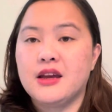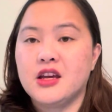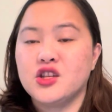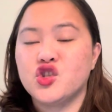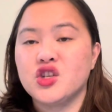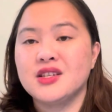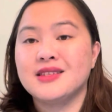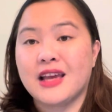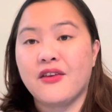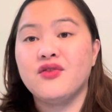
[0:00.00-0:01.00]
It's just
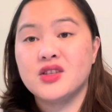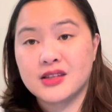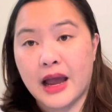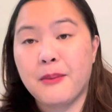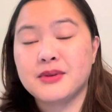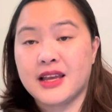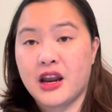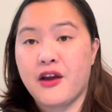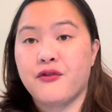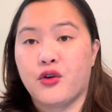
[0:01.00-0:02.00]
saves time and
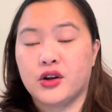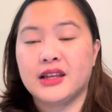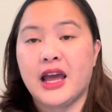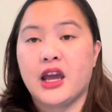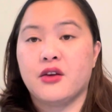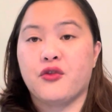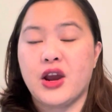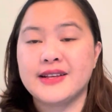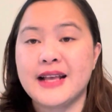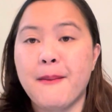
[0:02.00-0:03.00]
effort. Like for
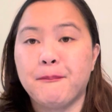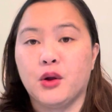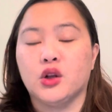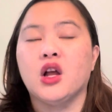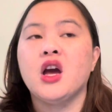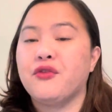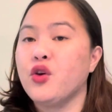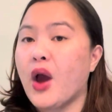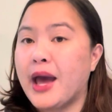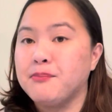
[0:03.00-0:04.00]
example, if you
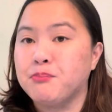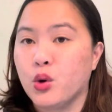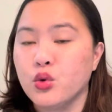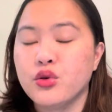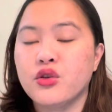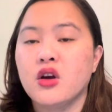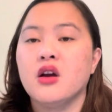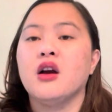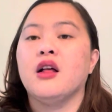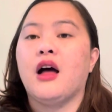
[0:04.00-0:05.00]
add both
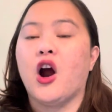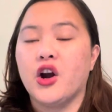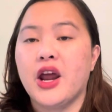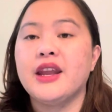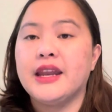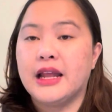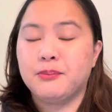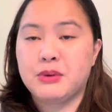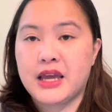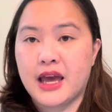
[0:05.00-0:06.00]
RN and
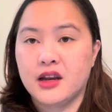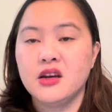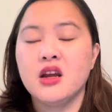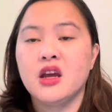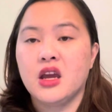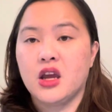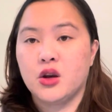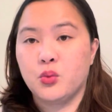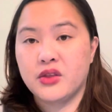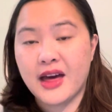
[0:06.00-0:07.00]
LPN,
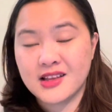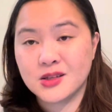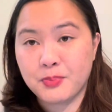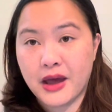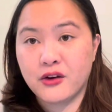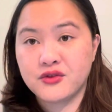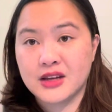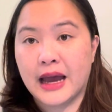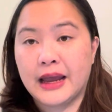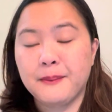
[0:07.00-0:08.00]
in with that span of
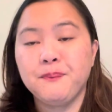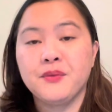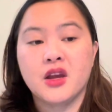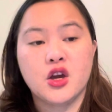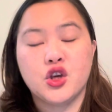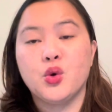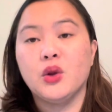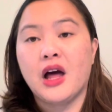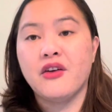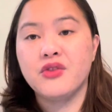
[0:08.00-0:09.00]
time, you will
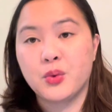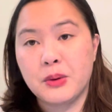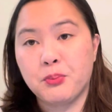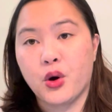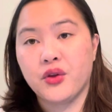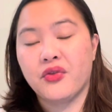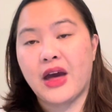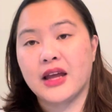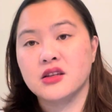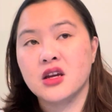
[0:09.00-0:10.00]
have the report that,